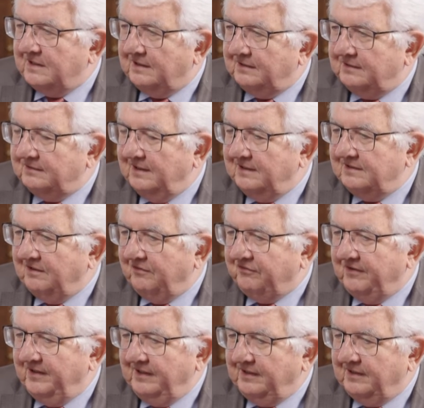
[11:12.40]
there, and I
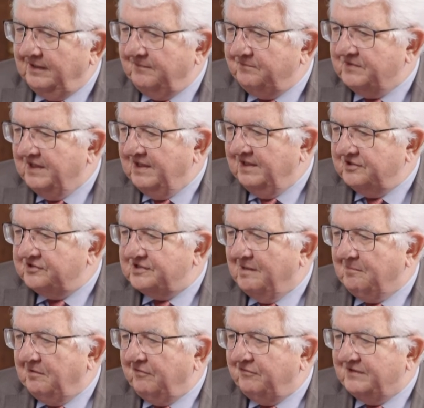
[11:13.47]
think
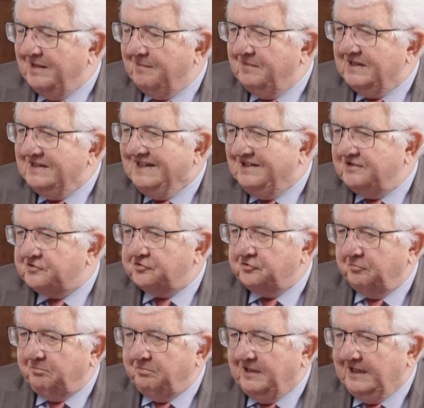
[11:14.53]
some of them needs
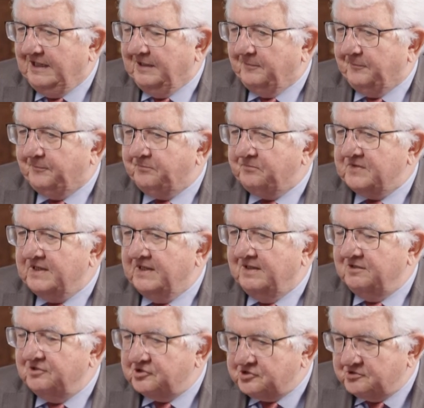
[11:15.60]
to be
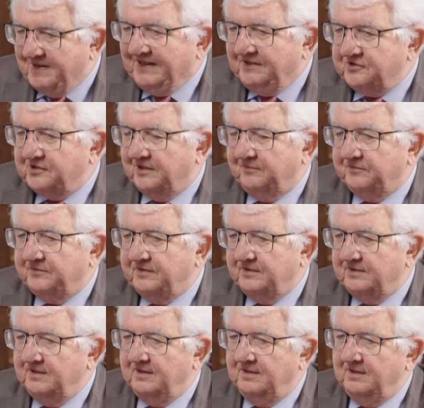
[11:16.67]
strengthened.
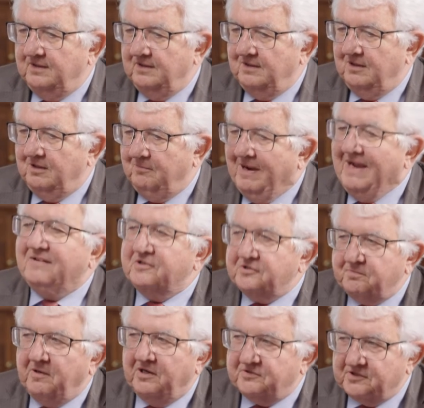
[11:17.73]
Why this
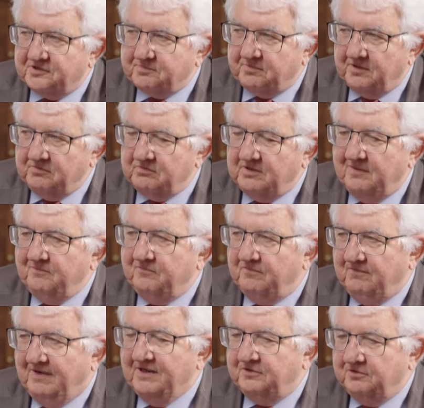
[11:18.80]
purchase program?
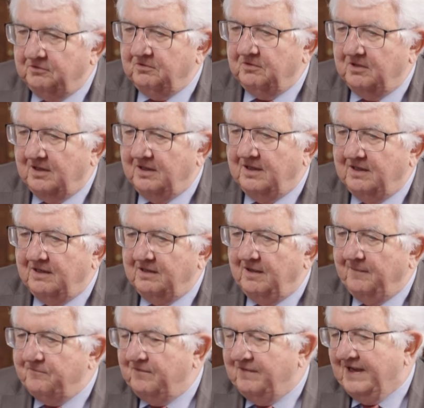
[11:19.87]
Why
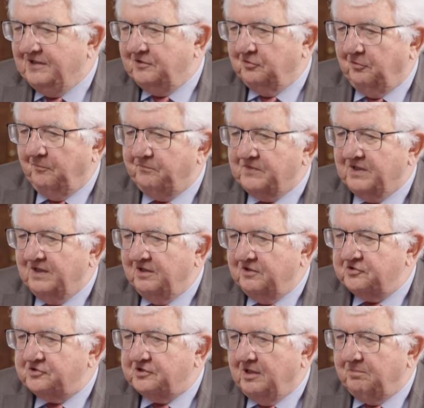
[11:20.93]
to
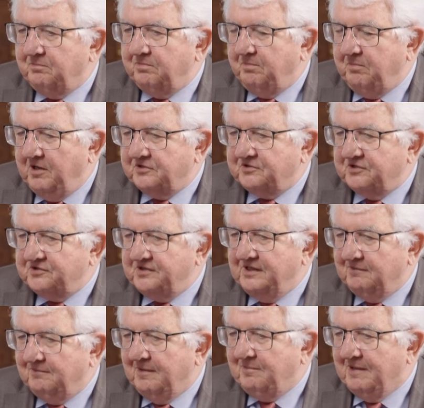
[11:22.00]
stop
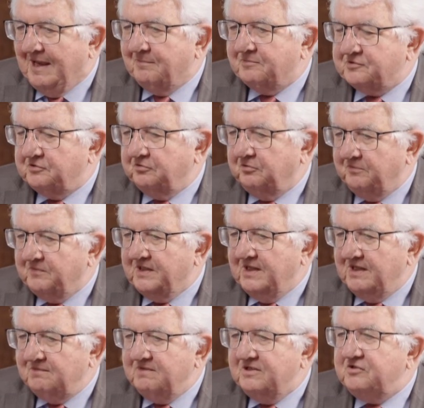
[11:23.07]
purchasing, or perhaps to
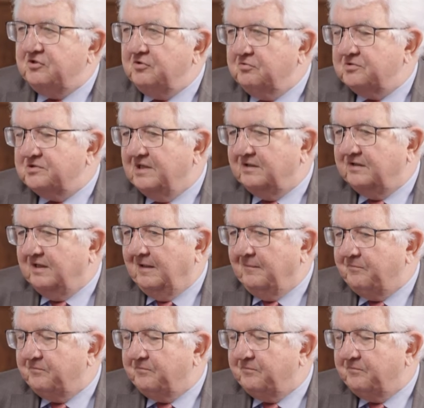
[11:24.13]
reduce it?